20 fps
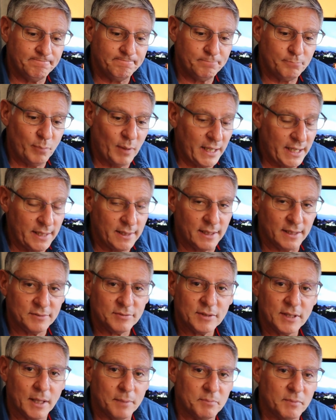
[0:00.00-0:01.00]

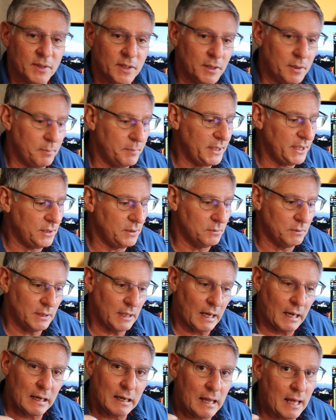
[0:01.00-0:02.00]
playlist. I'm going to be doing
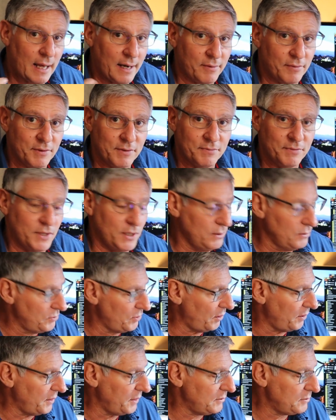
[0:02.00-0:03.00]
a lot of reviews
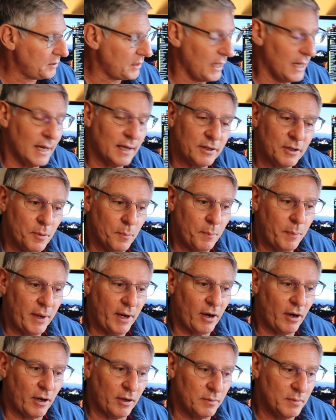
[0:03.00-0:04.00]
on this guy,
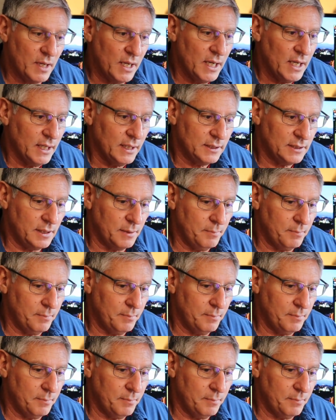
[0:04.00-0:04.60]
comparing the